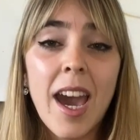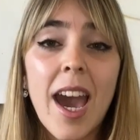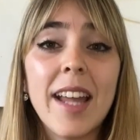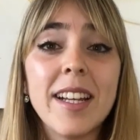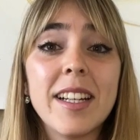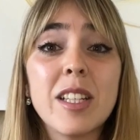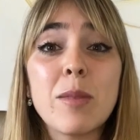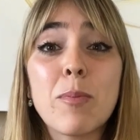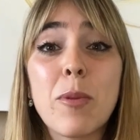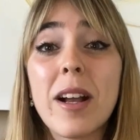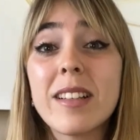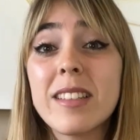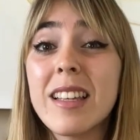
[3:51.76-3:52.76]
and it is
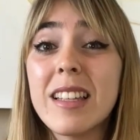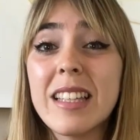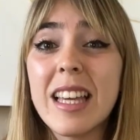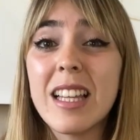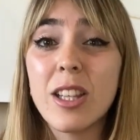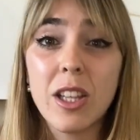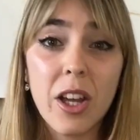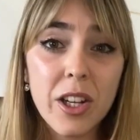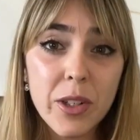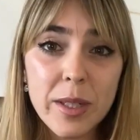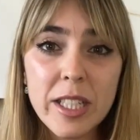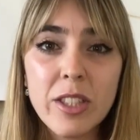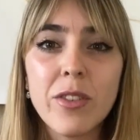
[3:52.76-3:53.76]
practically a
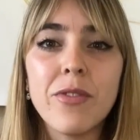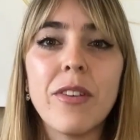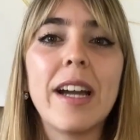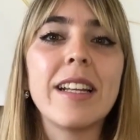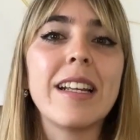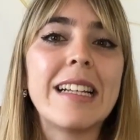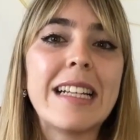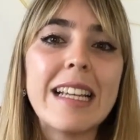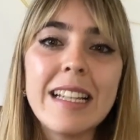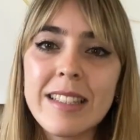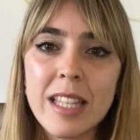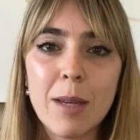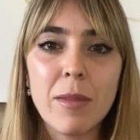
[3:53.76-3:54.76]
lottery to find an
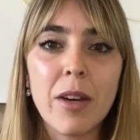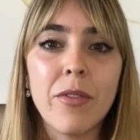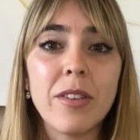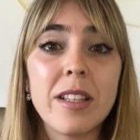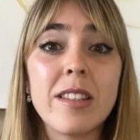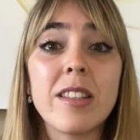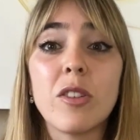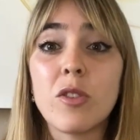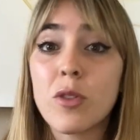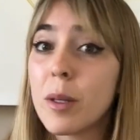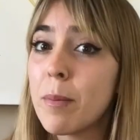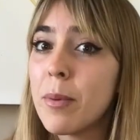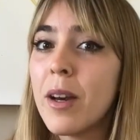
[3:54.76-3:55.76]
eSIM that fits the
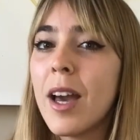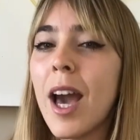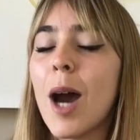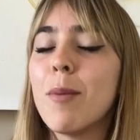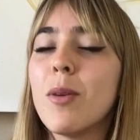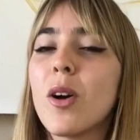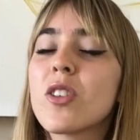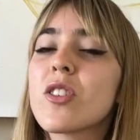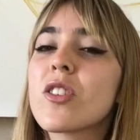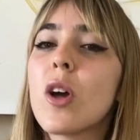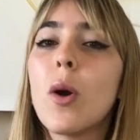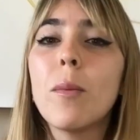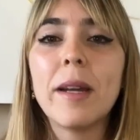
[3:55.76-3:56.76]
trip among
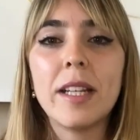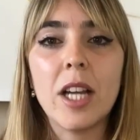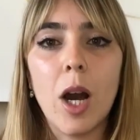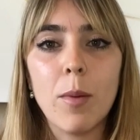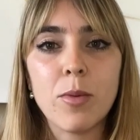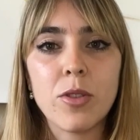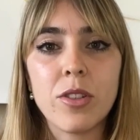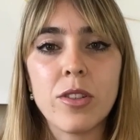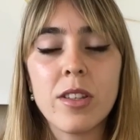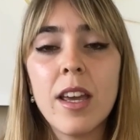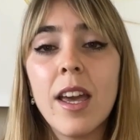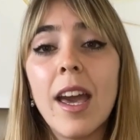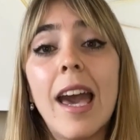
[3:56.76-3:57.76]
so many options.
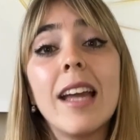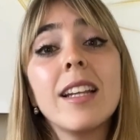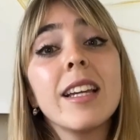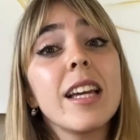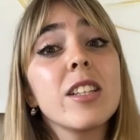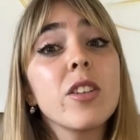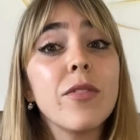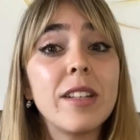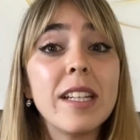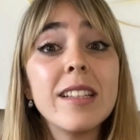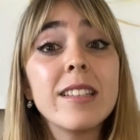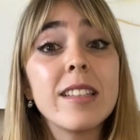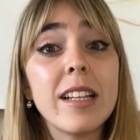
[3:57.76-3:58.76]
And in case of an
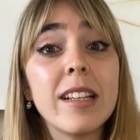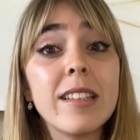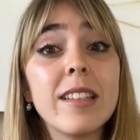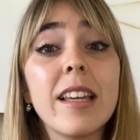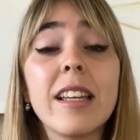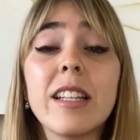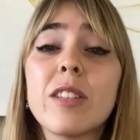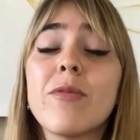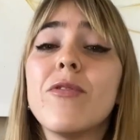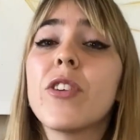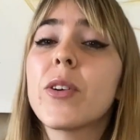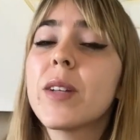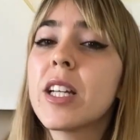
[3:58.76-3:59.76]
incident, it is
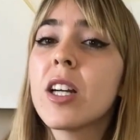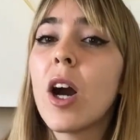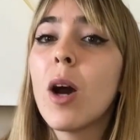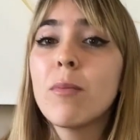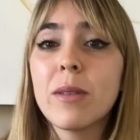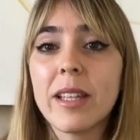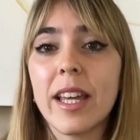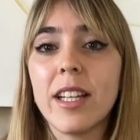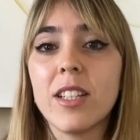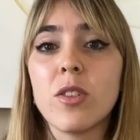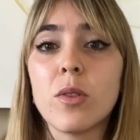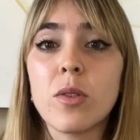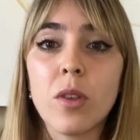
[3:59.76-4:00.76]
very complicated
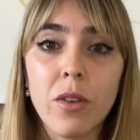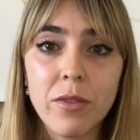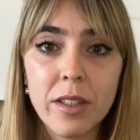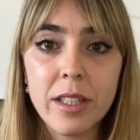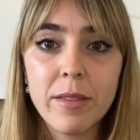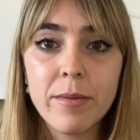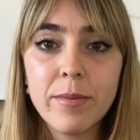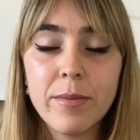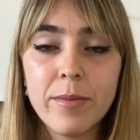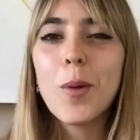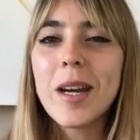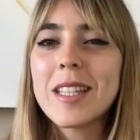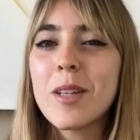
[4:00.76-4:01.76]
to solve it.
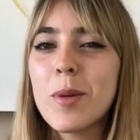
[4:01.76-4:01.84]
Why did